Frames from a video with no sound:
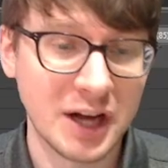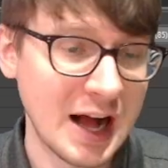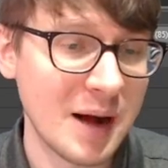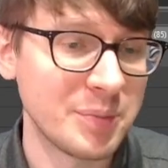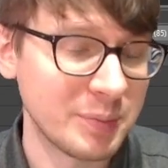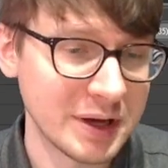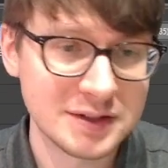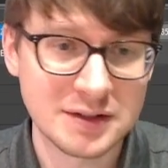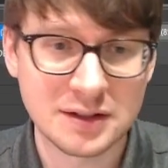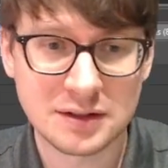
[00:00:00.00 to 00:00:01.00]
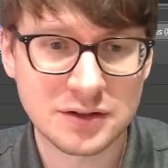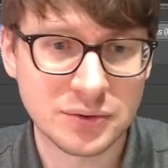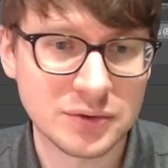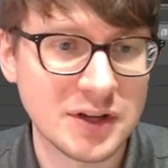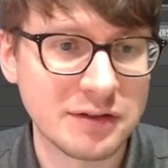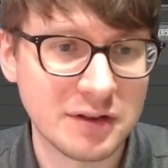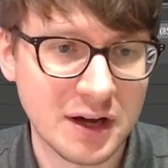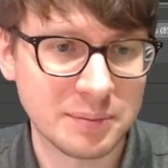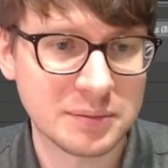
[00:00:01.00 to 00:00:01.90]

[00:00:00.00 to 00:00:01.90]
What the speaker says: copy paste it to save time.